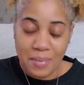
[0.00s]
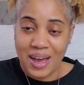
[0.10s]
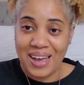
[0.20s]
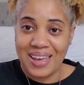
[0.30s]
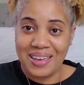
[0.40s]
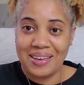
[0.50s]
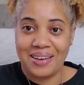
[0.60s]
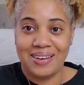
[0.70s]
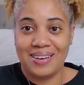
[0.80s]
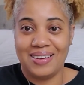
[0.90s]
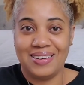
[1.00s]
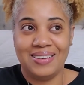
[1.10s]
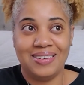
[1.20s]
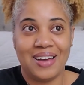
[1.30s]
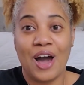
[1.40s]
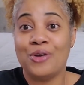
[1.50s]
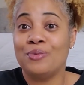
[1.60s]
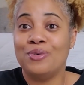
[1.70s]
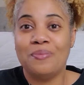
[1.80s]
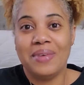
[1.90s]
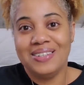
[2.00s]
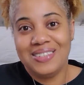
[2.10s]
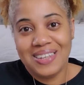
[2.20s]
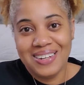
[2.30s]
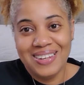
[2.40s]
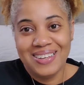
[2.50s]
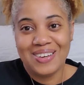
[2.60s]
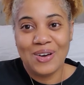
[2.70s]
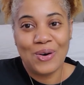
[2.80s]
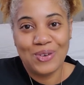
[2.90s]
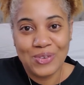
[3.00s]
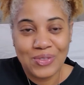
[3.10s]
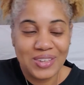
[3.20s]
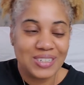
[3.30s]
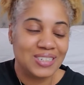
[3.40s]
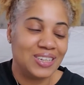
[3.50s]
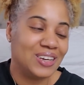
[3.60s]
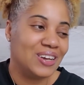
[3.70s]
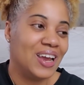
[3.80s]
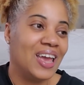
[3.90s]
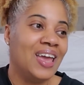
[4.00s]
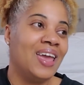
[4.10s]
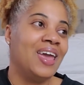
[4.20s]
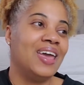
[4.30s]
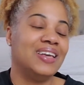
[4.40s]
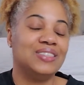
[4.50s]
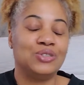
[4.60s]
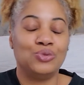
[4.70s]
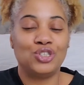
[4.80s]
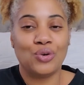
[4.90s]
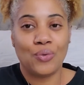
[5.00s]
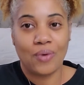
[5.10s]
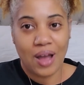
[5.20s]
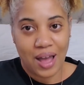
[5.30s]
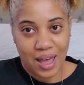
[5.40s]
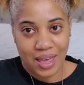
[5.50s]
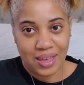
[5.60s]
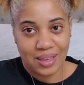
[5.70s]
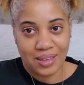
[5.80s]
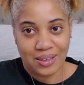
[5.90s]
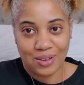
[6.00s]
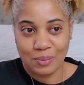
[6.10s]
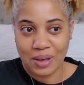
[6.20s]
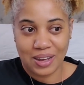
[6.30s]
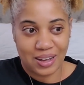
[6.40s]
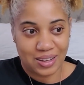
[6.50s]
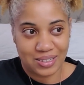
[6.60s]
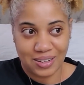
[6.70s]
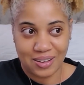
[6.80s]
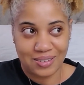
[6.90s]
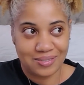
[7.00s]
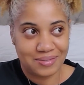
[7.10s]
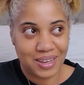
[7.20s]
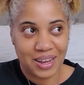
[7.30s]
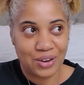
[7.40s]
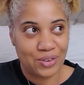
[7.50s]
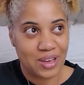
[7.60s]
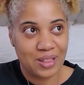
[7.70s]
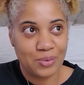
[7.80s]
my uh, honorable mention goal this year is to try. Oh my gosh, y'all. And I know y'all are